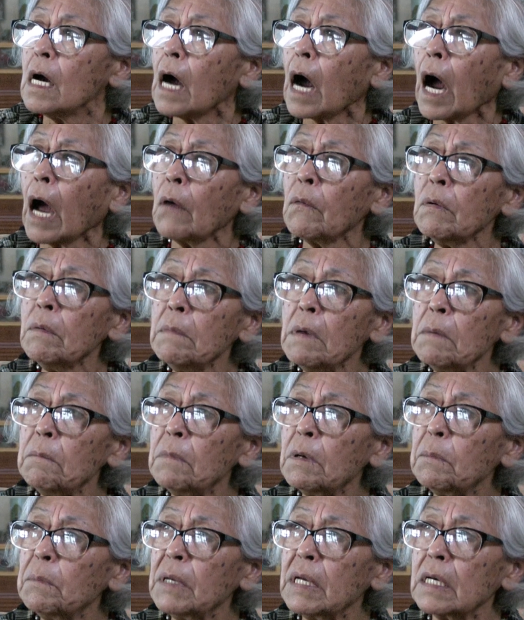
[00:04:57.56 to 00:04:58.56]
I
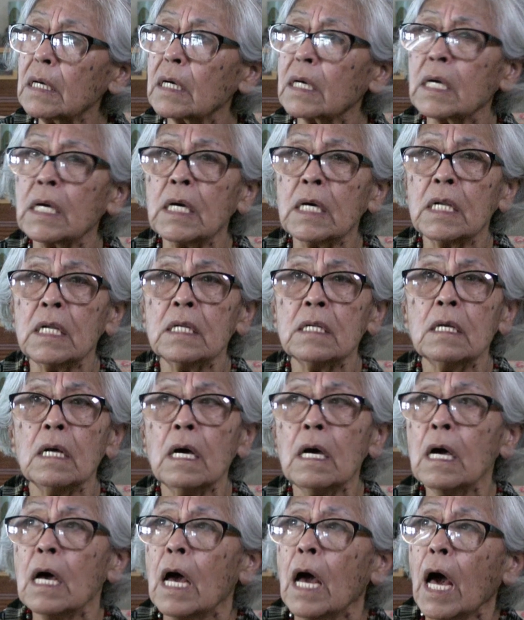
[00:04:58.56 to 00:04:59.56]
remember being a kid
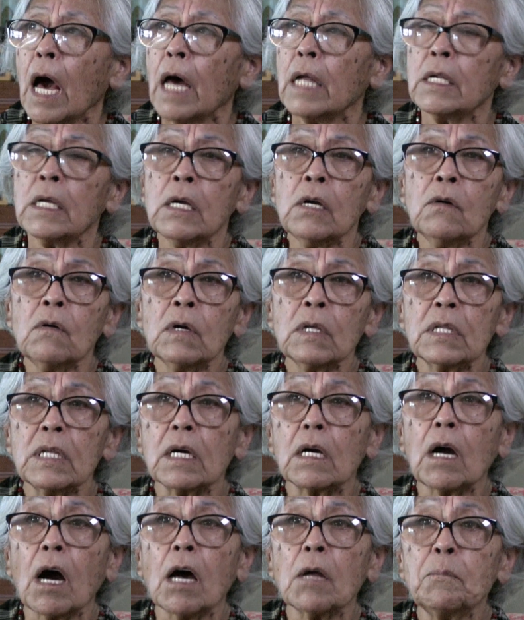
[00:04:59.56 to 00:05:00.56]
and hearing
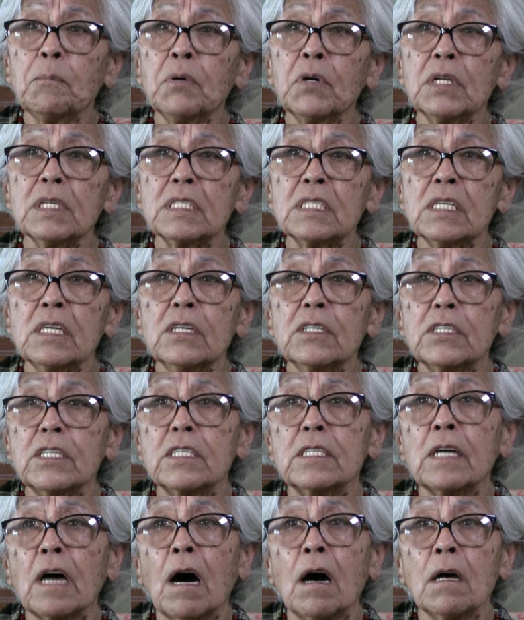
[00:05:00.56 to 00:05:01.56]
that God put us here to
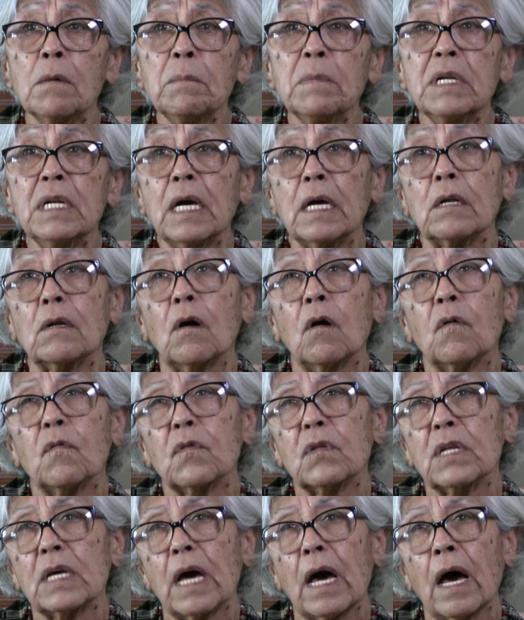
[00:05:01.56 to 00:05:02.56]
dominate
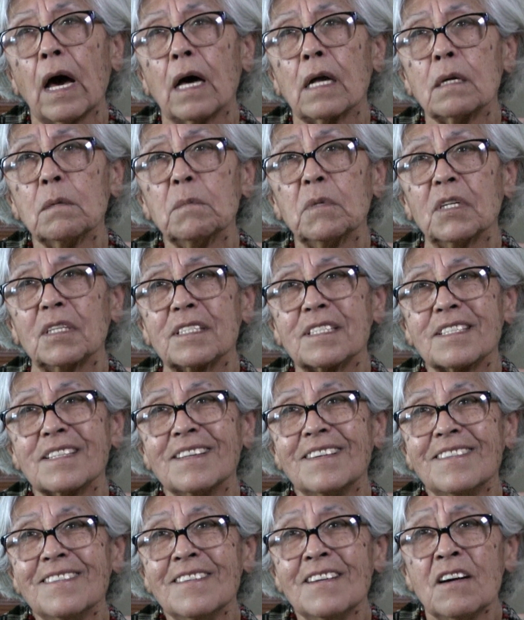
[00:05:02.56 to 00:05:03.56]
over the animals.
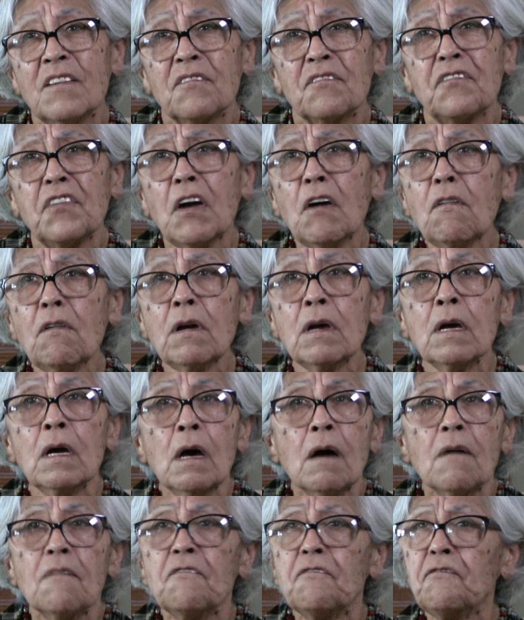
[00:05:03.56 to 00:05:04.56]
Very,
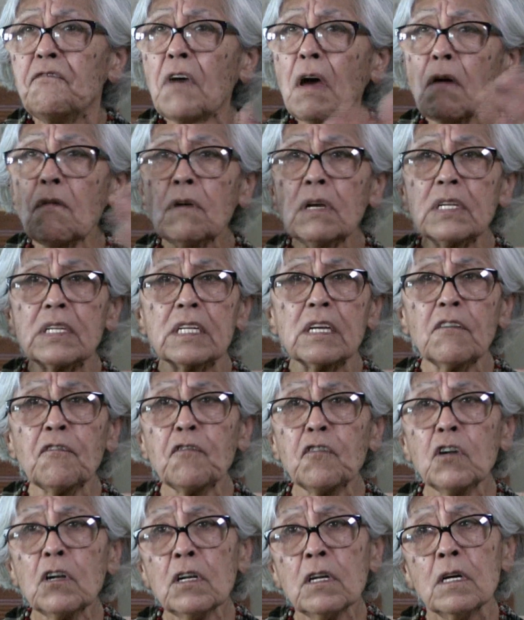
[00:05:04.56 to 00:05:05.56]
very
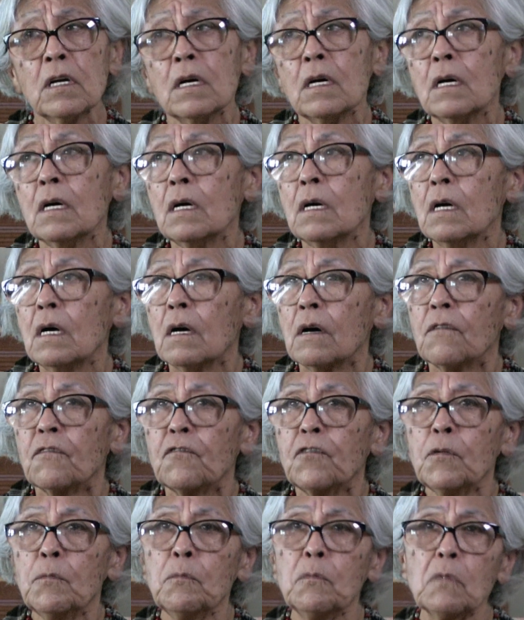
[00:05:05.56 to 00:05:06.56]
different
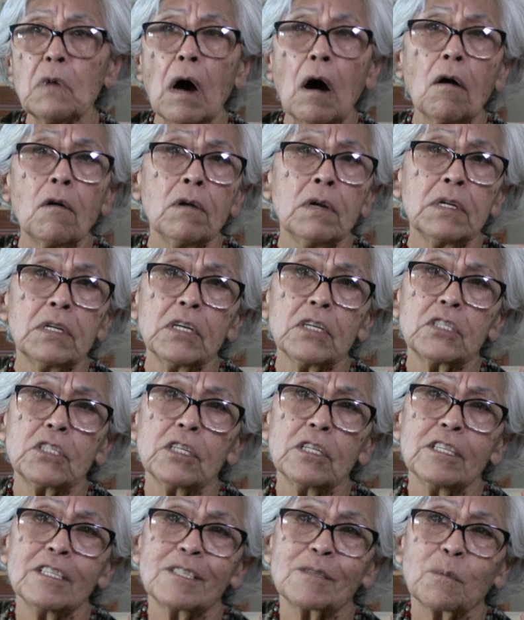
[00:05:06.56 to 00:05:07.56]
from our
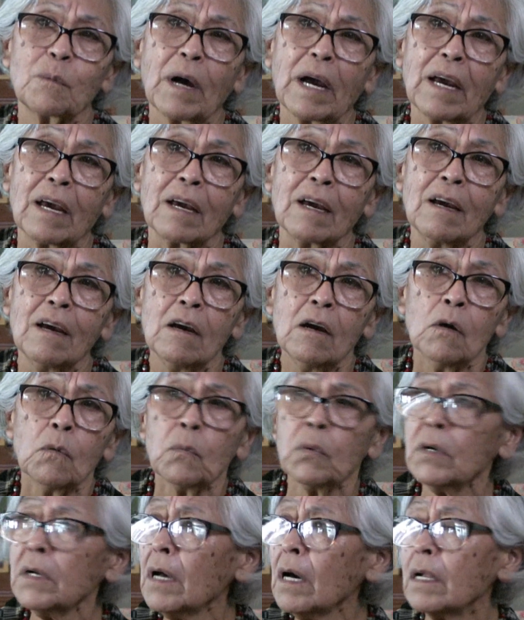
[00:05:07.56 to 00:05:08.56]
indigenous way.
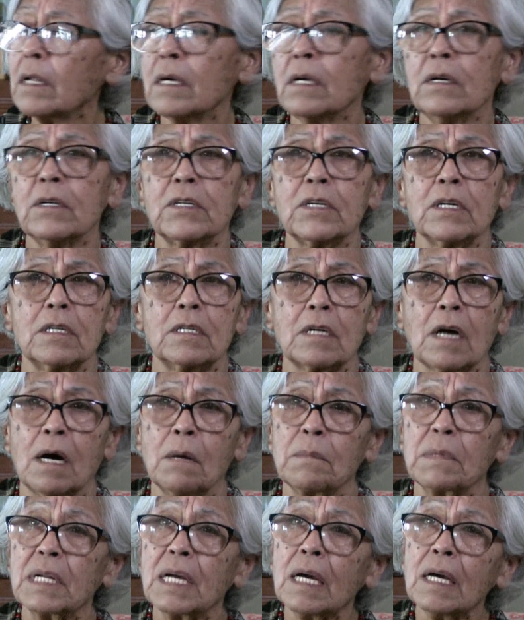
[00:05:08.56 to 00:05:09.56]
We're not here to
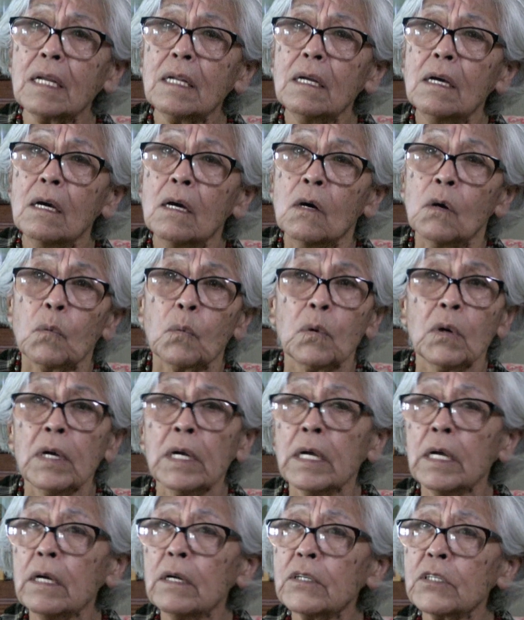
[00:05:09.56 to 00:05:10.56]
dominate. We're
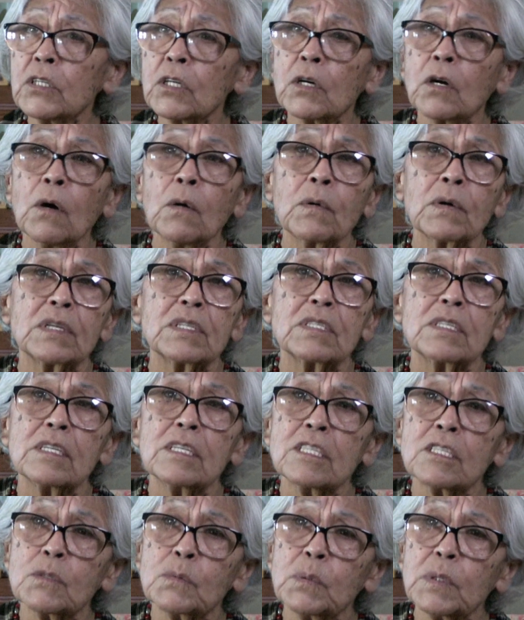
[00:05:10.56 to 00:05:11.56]
here to
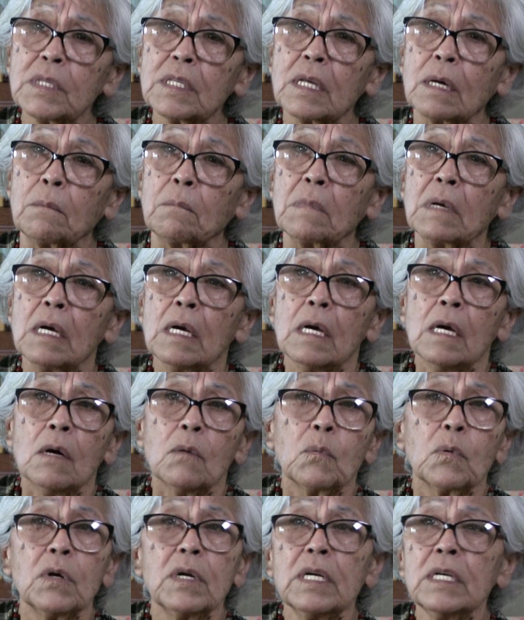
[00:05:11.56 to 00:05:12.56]
coexist with them.
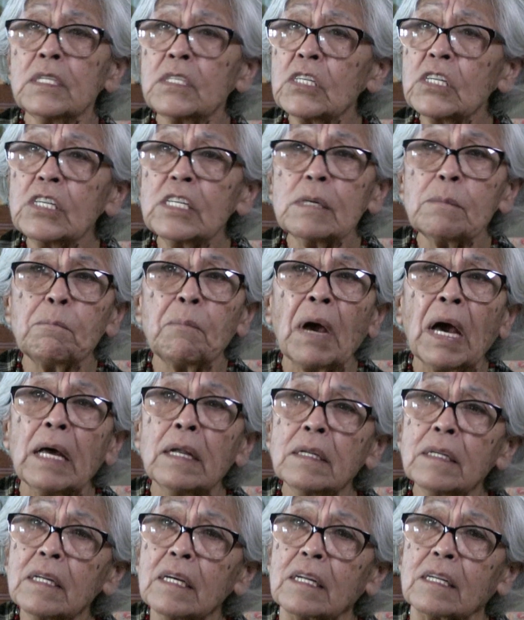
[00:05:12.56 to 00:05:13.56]
We're
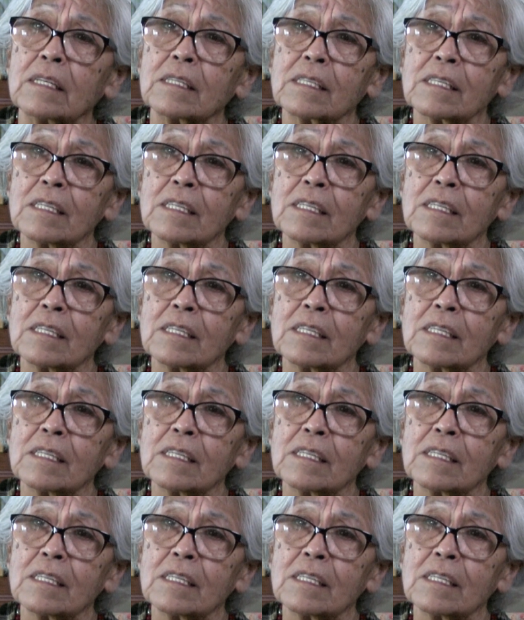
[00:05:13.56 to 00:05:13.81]
interdependent.